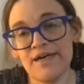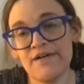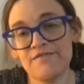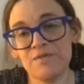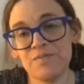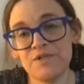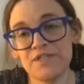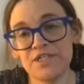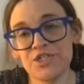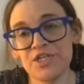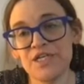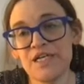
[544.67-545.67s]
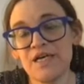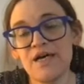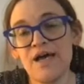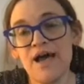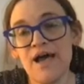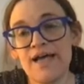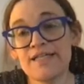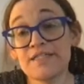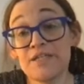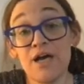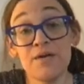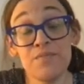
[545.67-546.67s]
of the position. It's
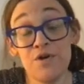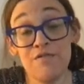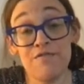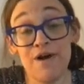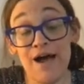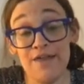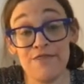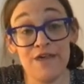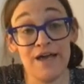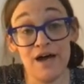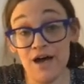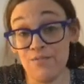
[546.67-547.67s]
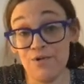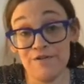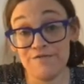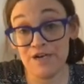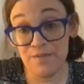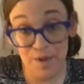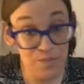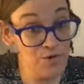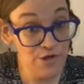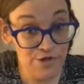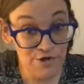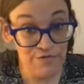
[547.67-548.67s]
not a move I think I would have come up
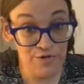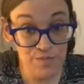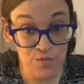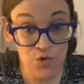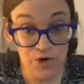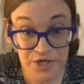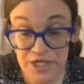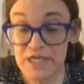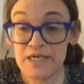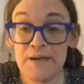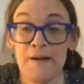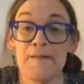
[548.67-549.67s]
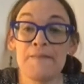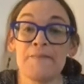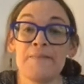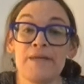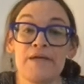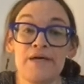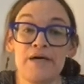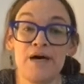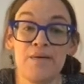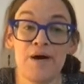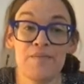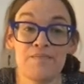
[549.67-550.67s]
with over the board.
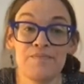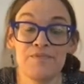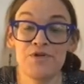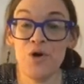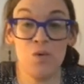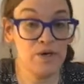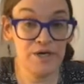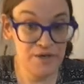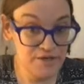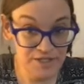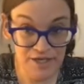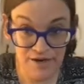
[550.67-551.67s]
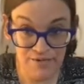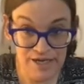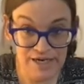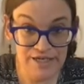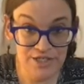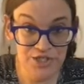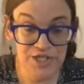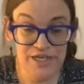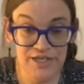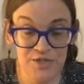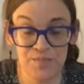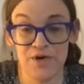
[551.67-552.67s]
I'm nowhere near as high rated as she
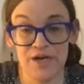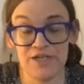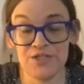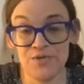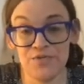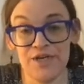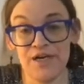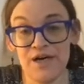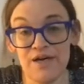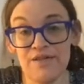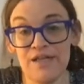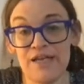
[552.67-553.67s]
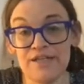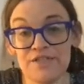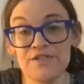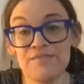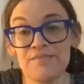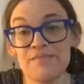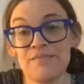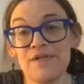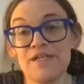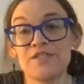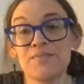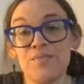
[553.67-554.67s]
is, but I don't think that
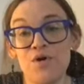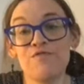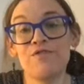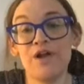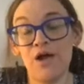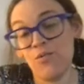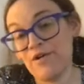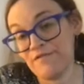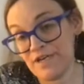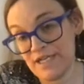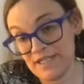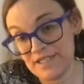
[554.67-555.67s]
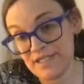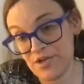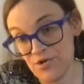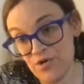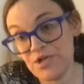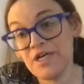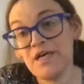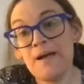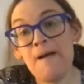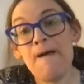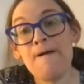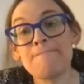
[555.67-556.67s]
it's a move that I would have considered.
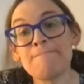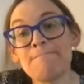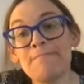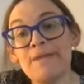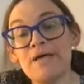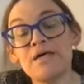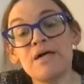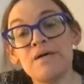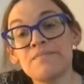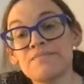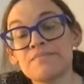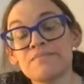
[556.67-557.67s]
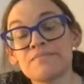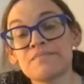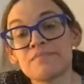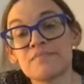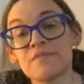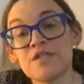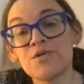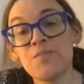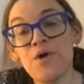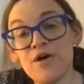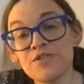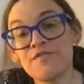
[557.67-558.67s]
So
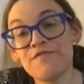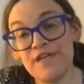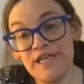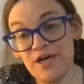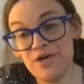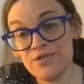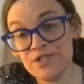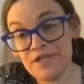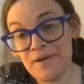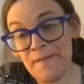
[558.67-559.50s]
pause your videos.